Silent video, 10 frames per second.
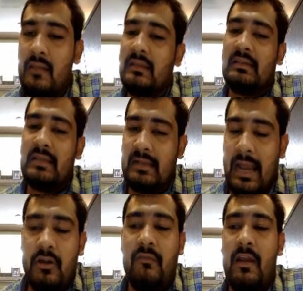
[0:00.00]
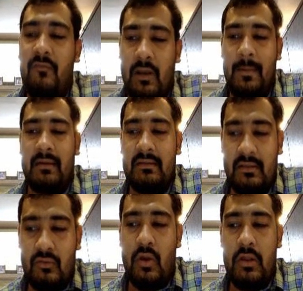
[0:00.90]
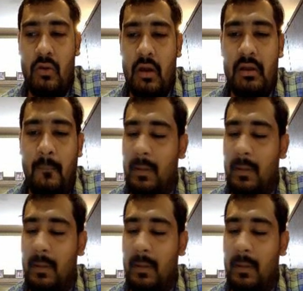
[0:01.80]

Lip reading: This is the kind of unfair practices going on.